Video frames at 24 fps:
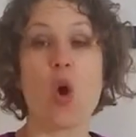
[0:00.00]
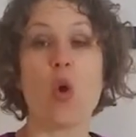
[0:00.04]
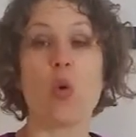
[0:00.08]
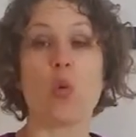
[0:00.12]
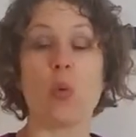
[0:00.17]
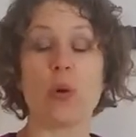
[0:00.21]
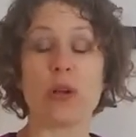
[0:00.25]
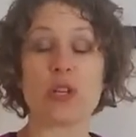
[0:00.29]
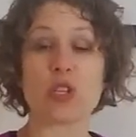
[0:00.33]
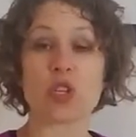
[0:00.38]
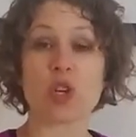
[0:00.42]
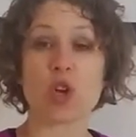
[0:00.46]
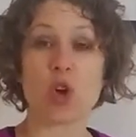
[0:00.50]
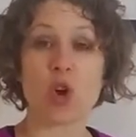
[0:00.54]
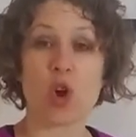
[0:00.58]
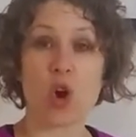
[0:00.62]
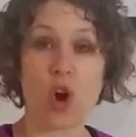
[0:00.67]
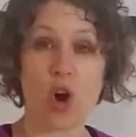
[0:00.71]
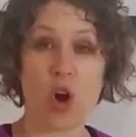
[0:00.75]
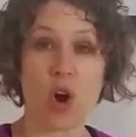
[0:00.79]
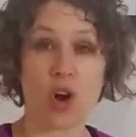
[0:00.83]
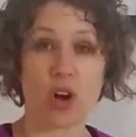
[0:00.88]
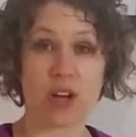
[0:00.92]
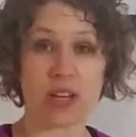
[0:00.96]
which
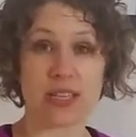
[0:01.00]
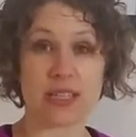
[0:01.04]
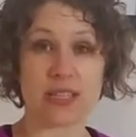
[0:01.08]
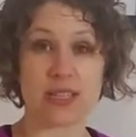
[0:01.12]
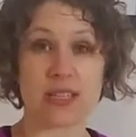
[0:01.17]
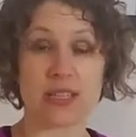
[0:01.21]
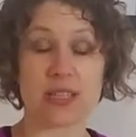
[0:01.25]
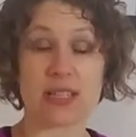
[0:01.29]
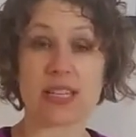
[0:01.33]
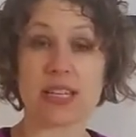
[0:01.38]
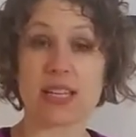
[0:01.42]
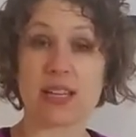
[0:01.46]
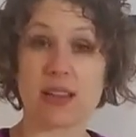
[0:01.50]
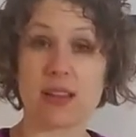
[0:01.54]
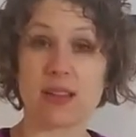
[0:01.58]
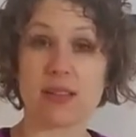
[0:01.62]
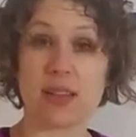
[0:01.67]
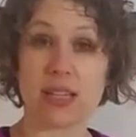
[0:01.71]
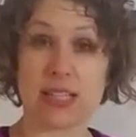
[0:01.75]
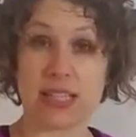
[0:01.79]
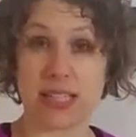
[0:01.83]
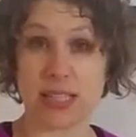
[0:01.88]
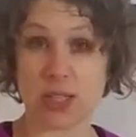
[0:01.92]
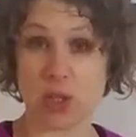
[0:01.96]
causes
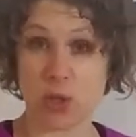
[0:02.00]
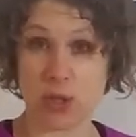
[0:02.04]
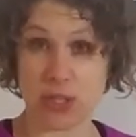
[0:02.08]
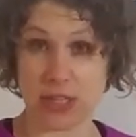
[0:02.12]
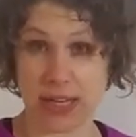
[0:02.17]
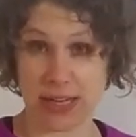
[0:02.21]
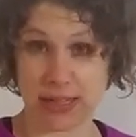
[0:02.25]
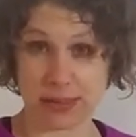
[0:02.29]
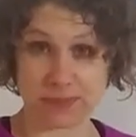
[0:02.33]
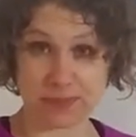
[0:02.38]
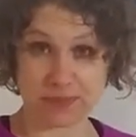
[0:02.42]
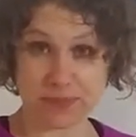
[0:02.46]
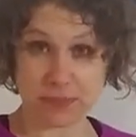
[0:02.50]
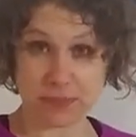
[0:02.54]
the tilting